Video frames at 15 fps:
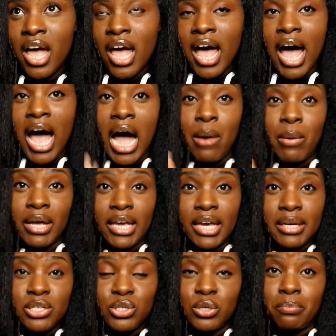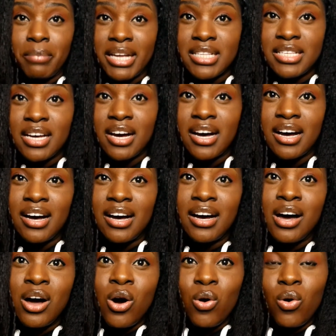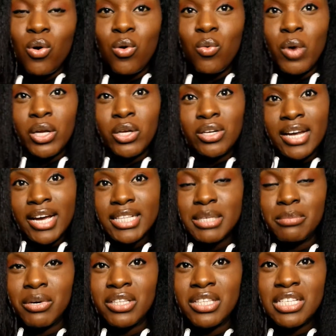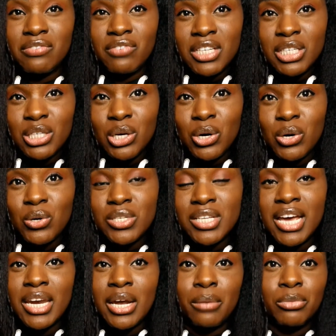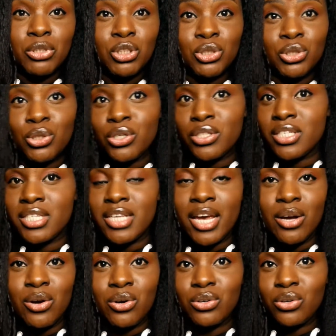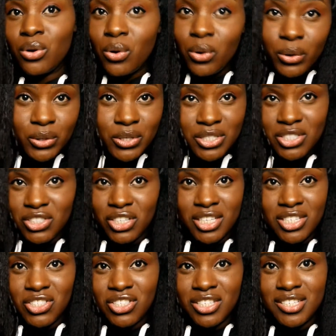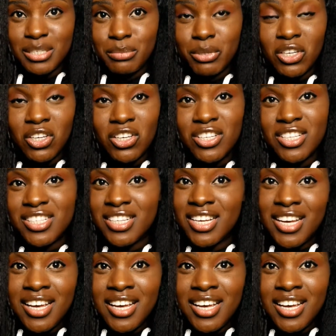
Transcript: how I can do better or what you liked about these videos and I'll be sure to take on all your suggestions because